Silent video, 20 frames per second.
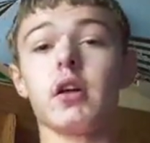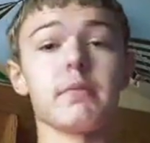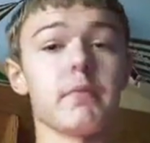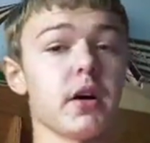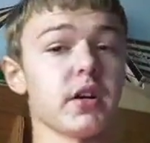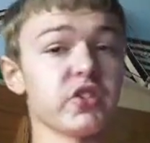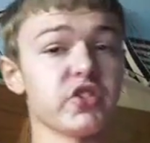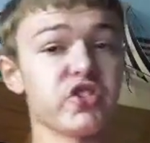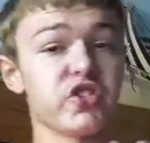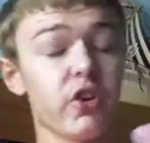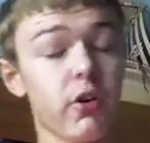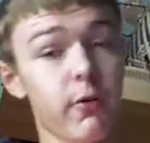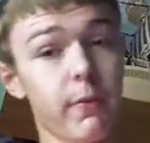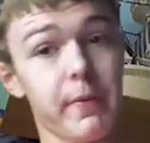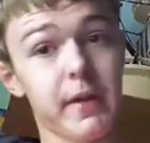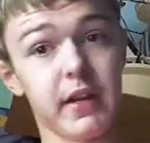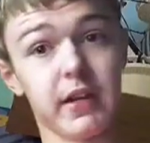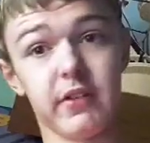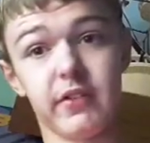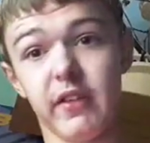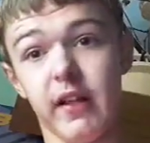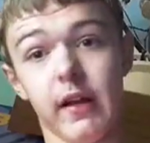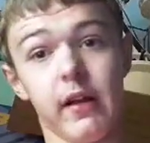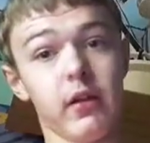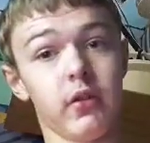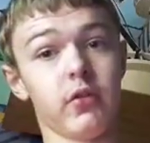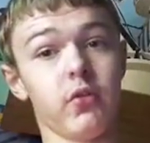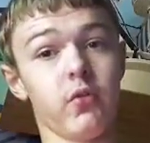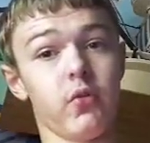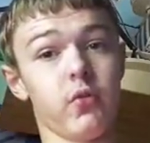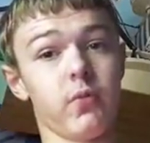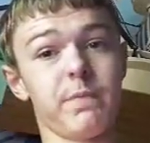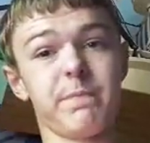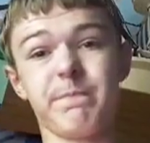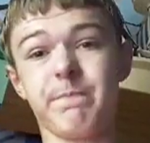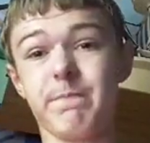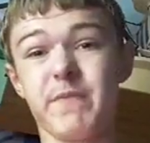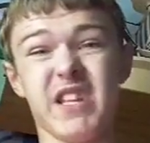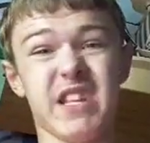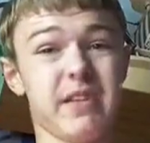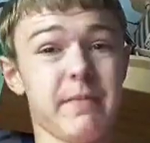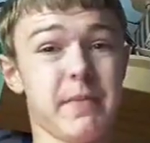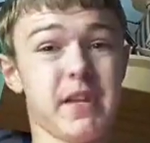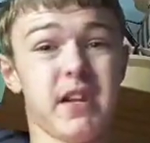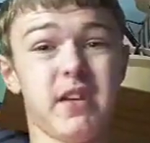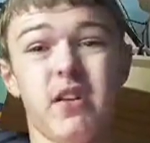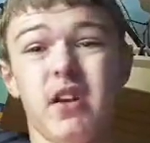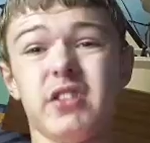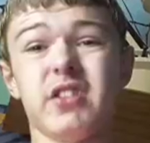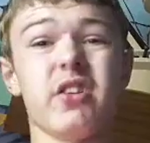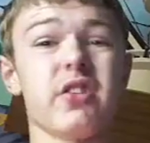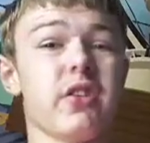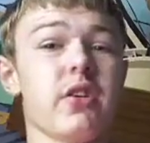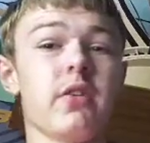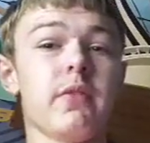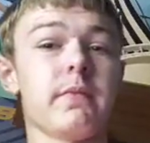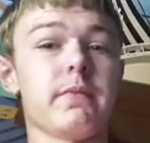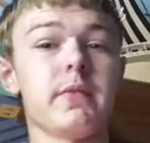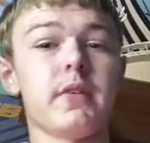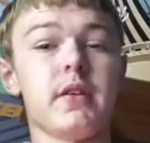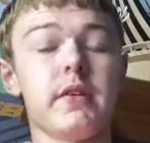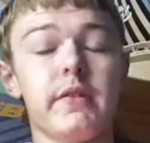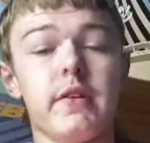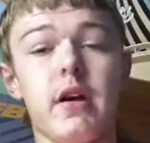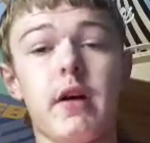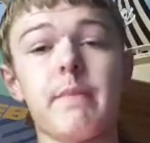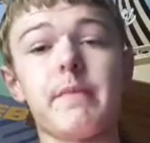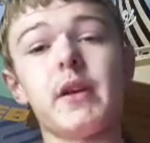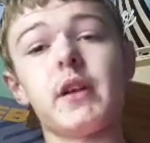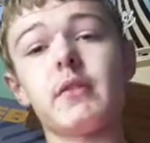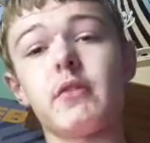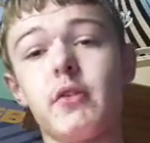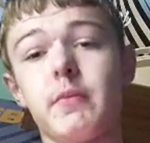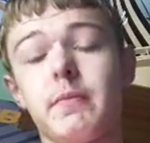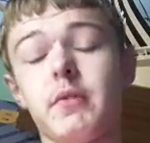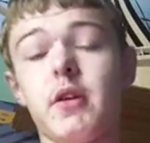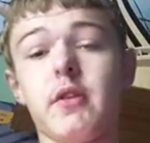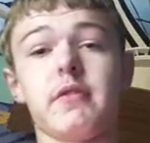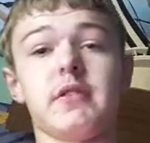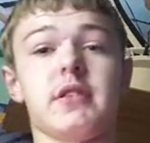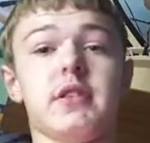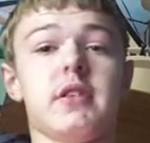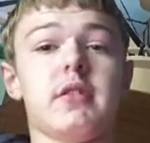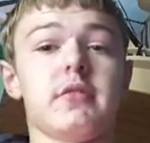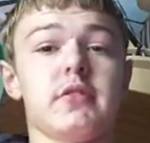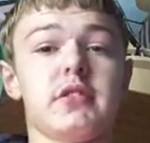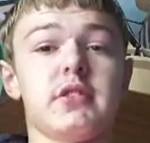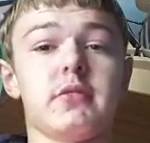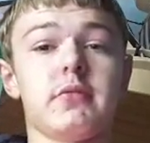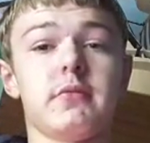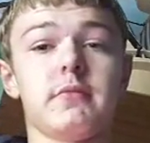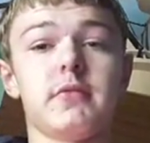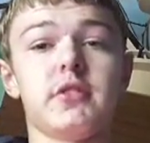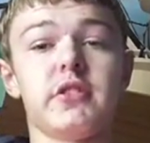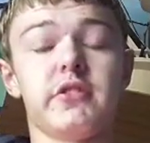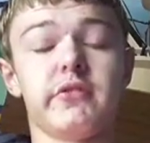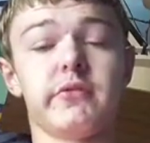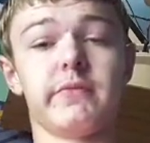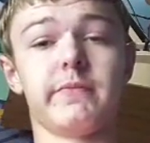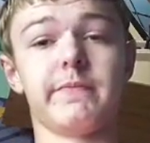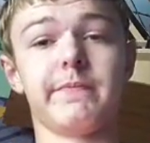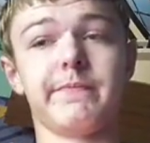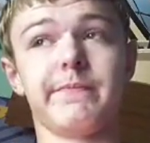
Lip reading: It might show up any second or in a minute, I don't know. But I'm being uploading it, so I'm just,